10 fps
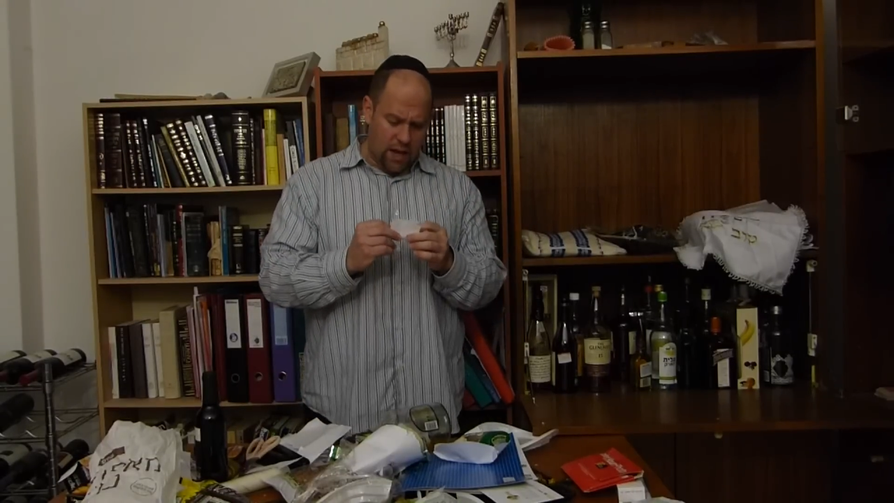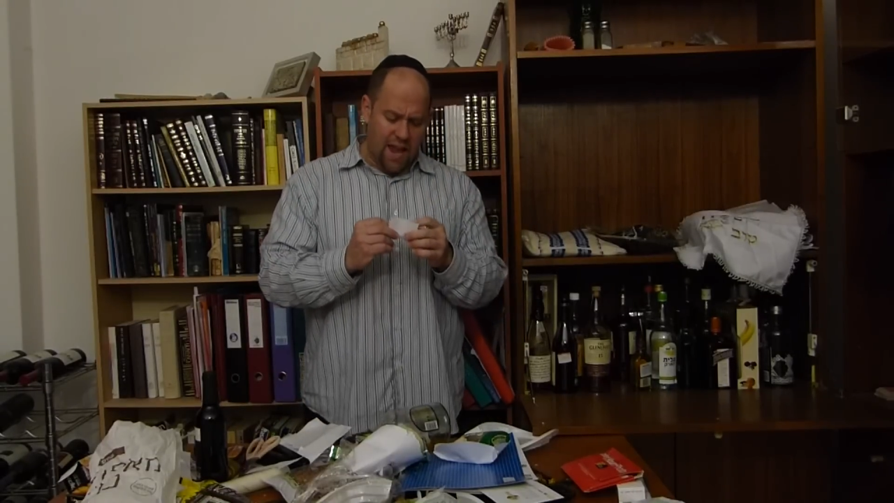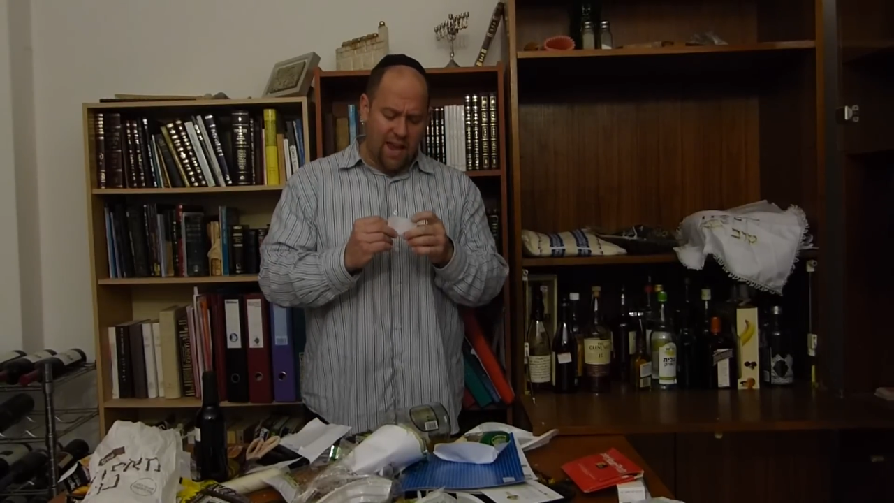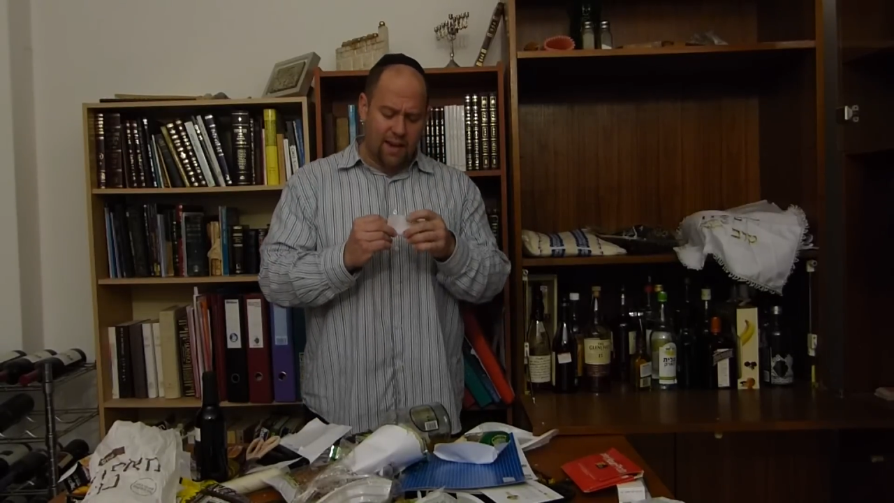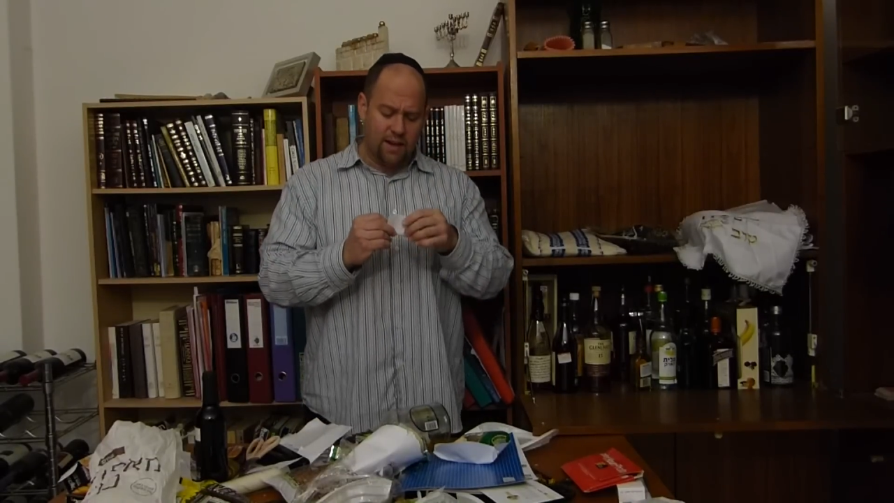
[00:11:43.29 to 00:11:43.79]

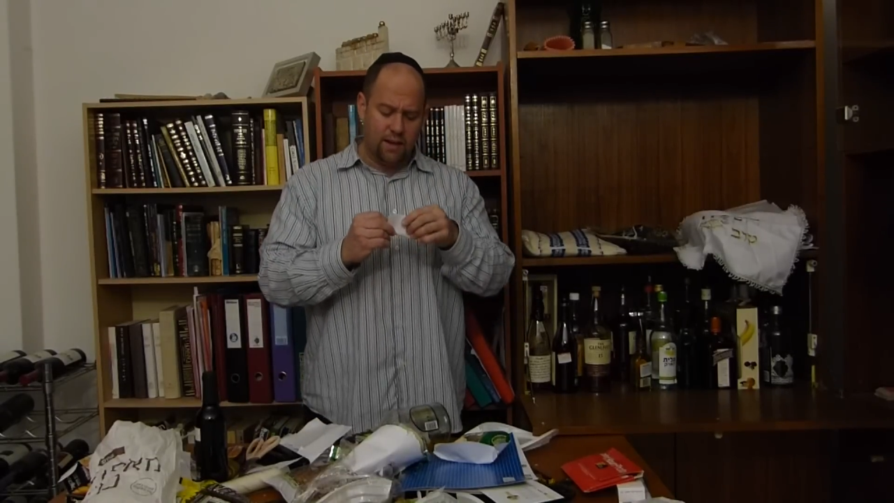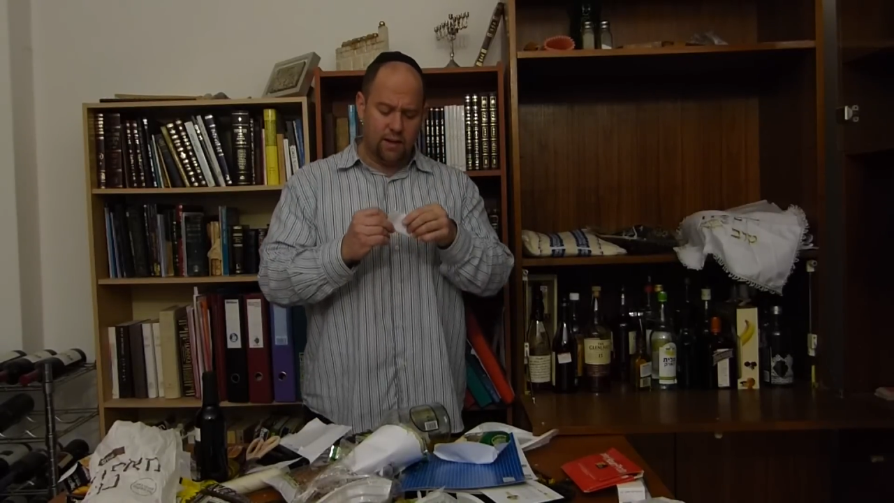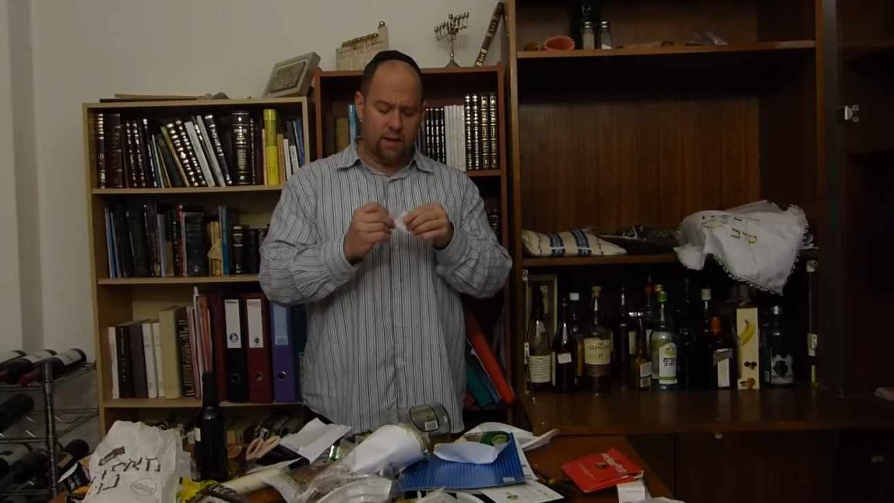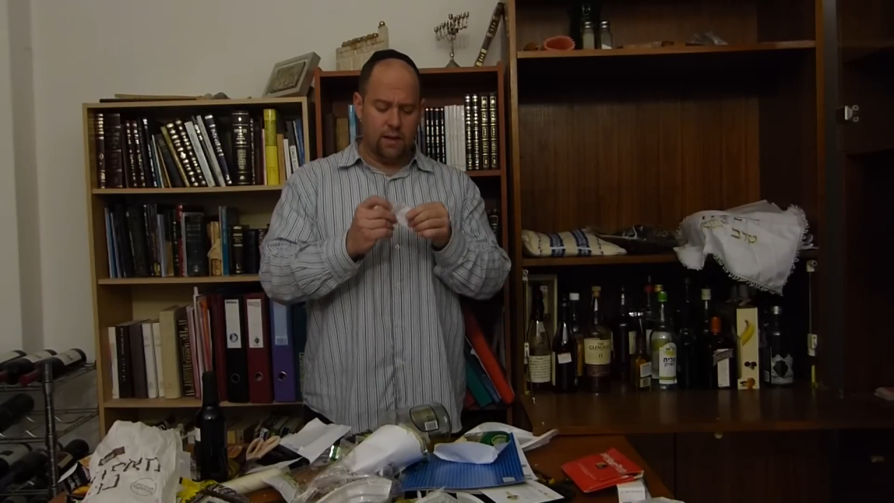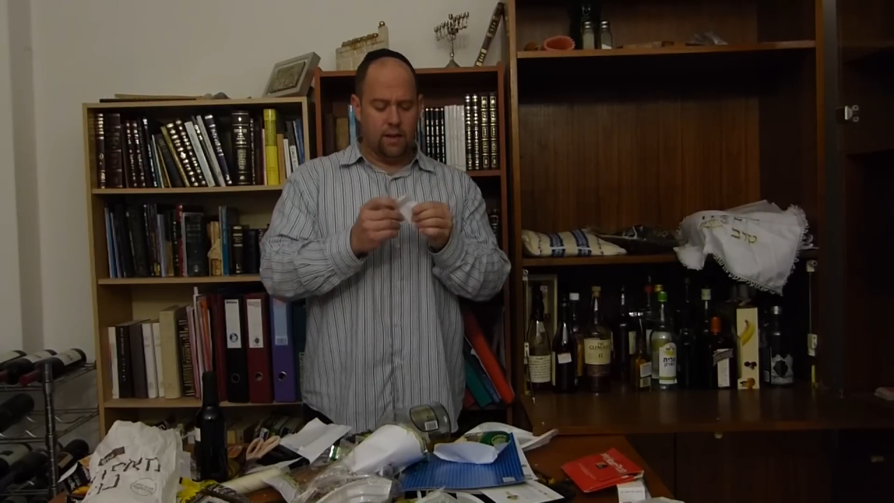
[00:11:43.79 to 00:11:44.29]
and
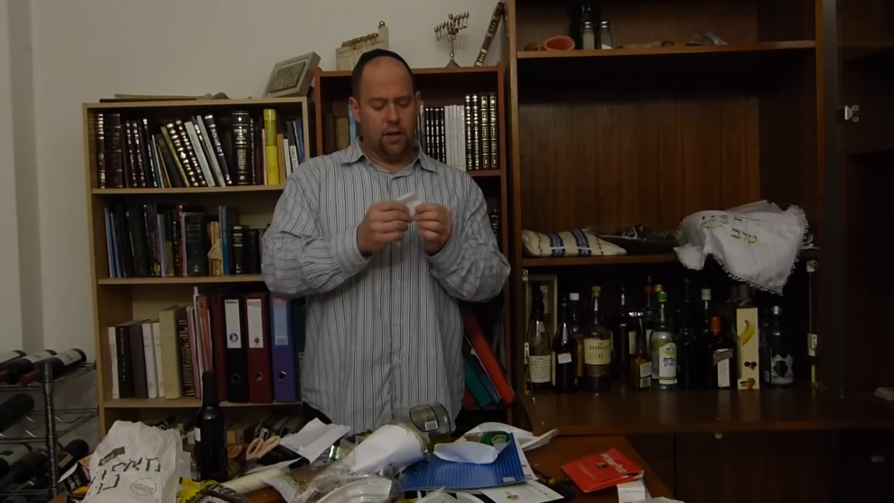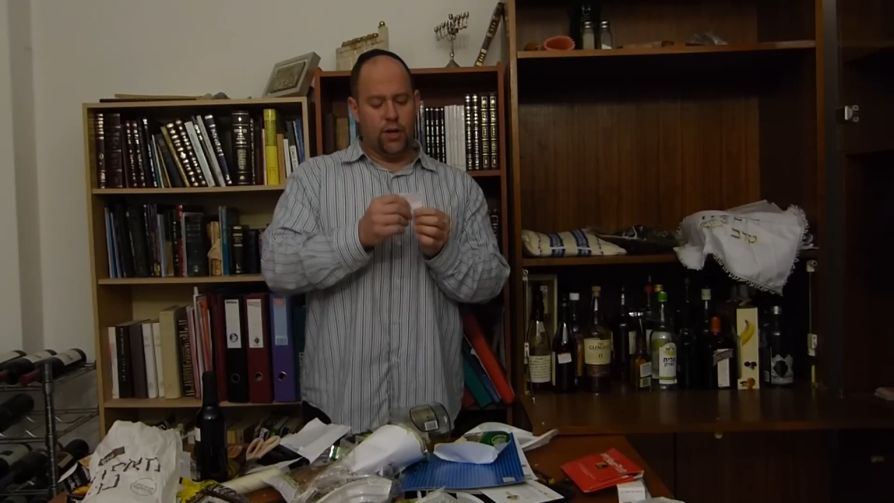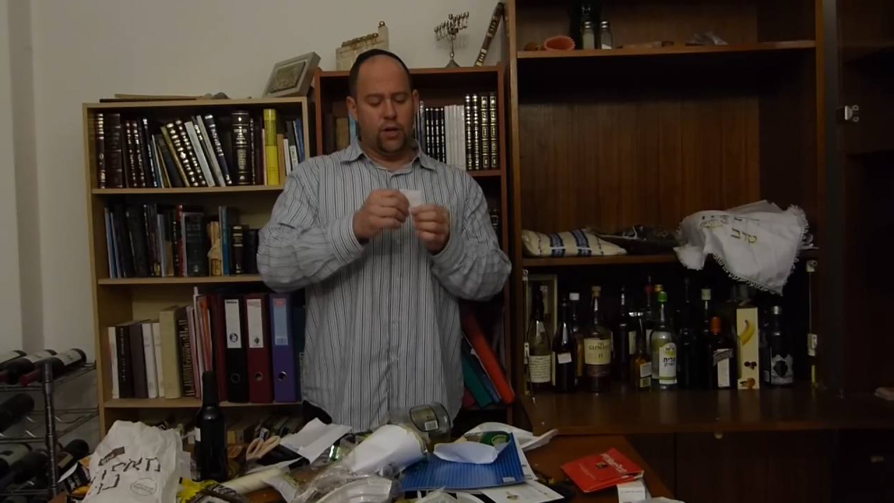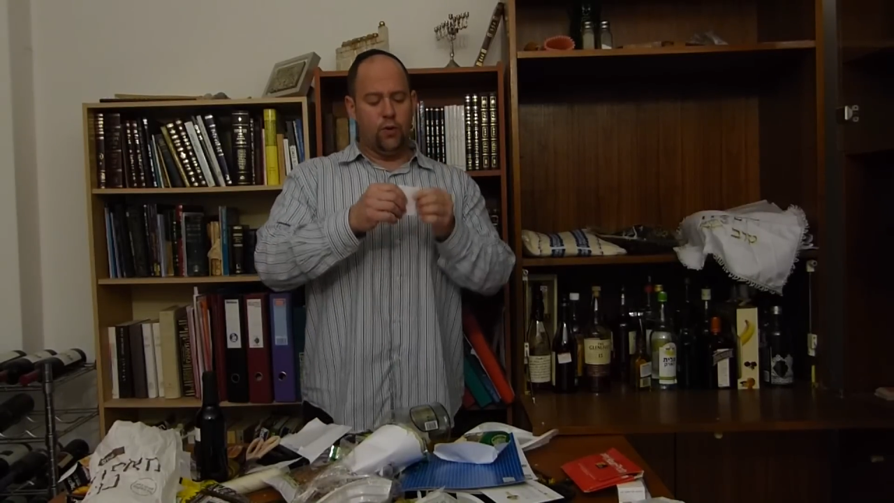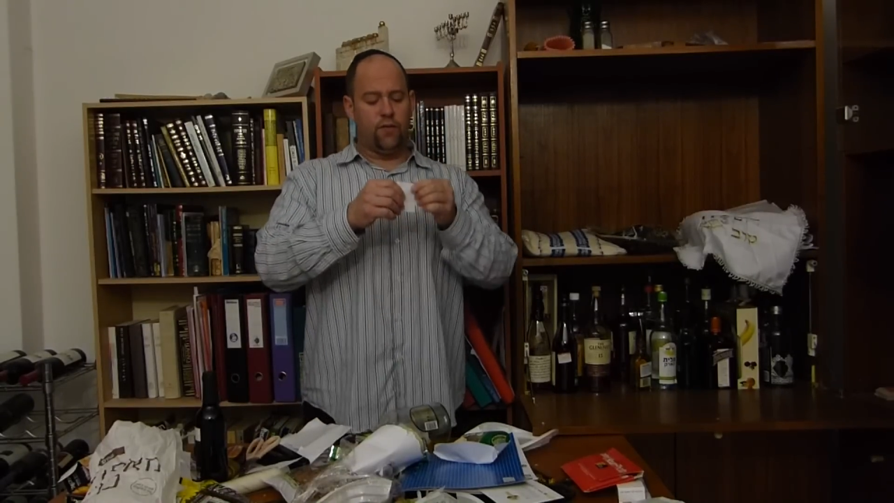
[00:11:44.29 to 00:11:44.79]
you